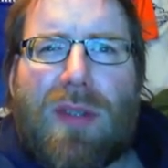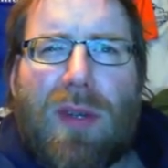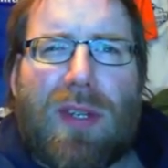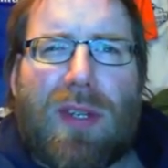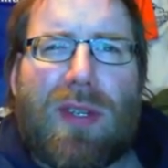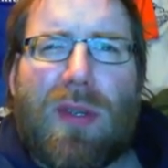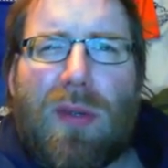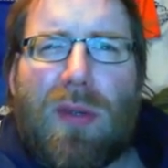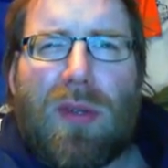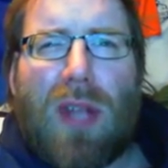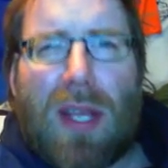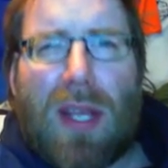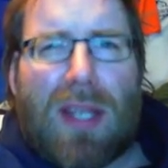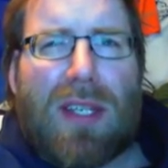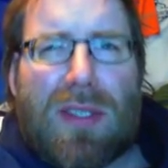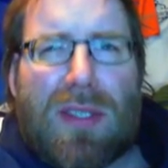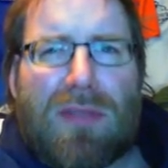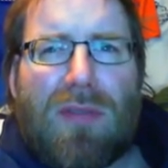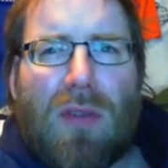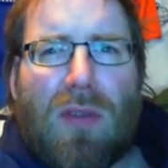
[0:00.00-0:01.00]
so I do like
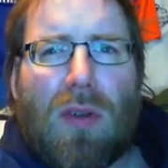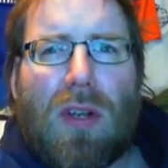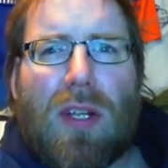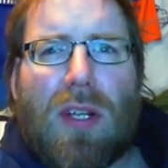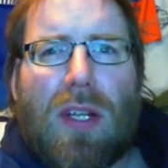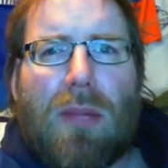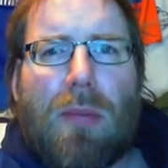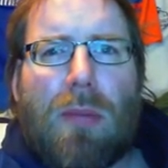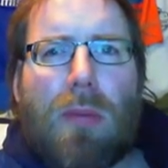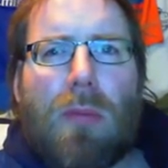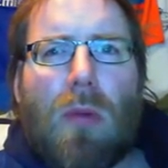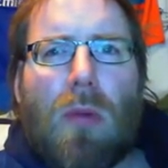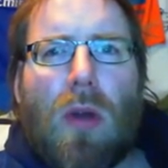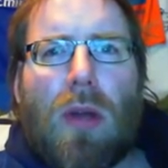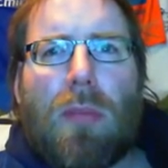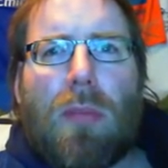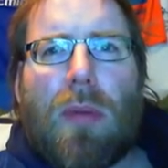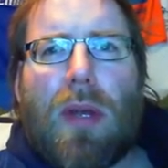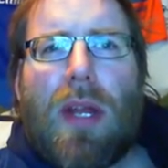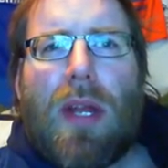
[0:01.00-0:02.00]
his floor a little bit
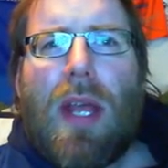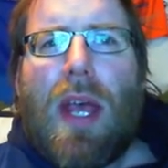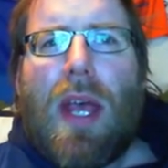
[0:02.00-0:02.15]
more, but